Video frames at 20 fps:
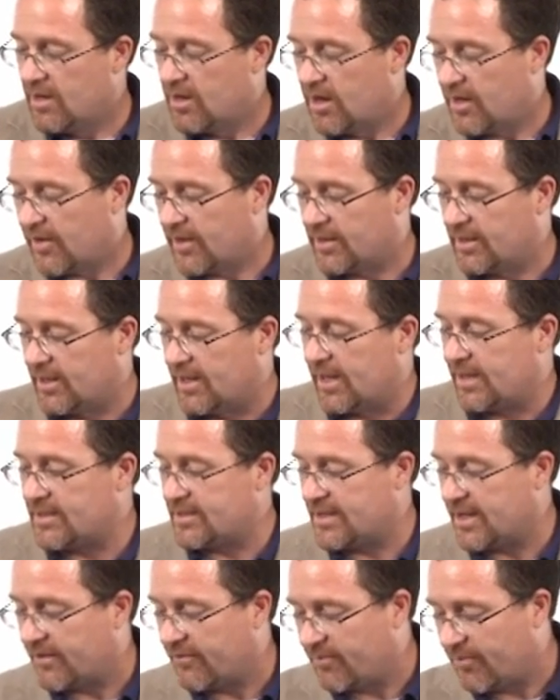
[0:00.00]
All right, the next
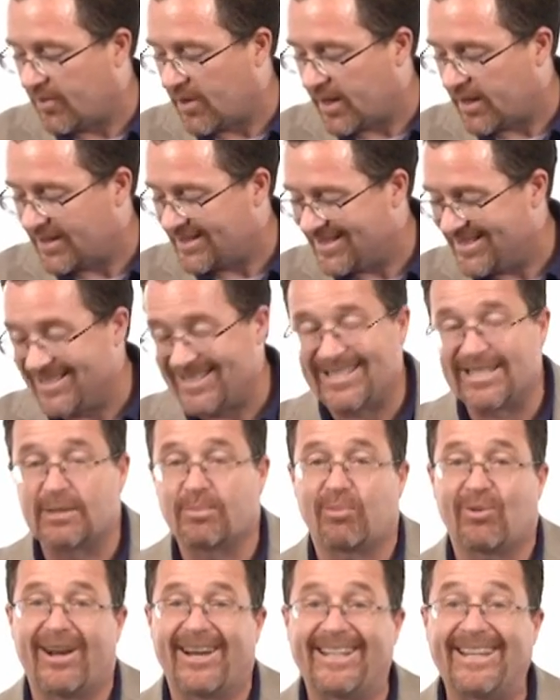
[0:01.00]
set of products, and this is
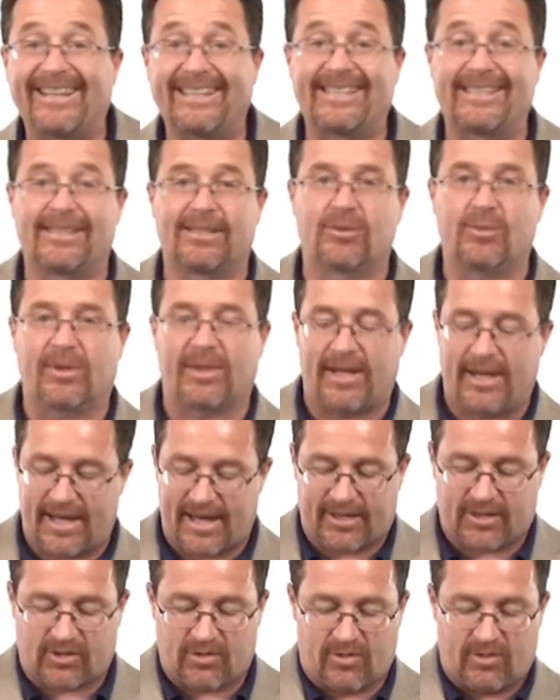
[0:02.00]
products with an
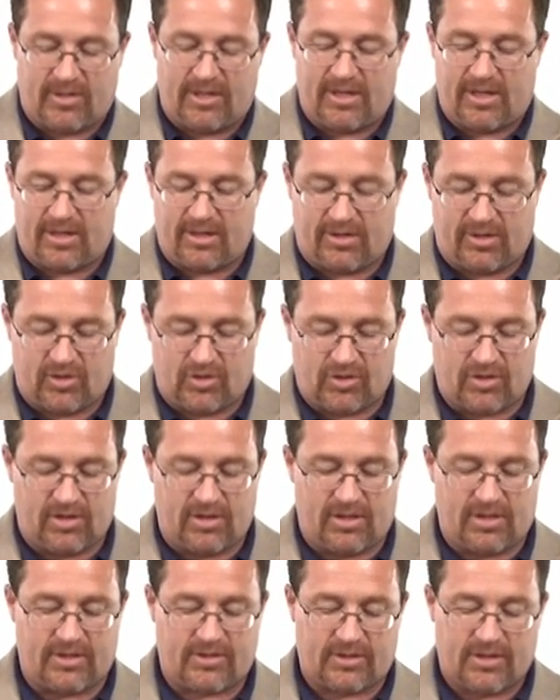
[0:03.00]
S on the end. I'm going to show
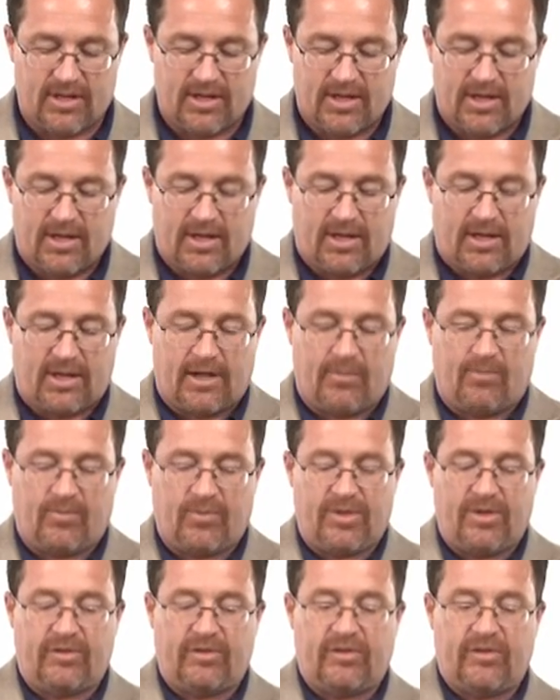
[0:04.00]
you this. Um,
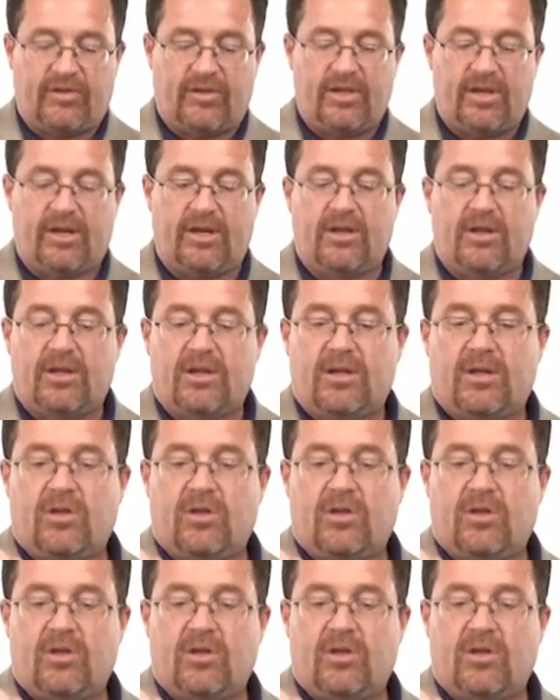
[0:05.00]
this is the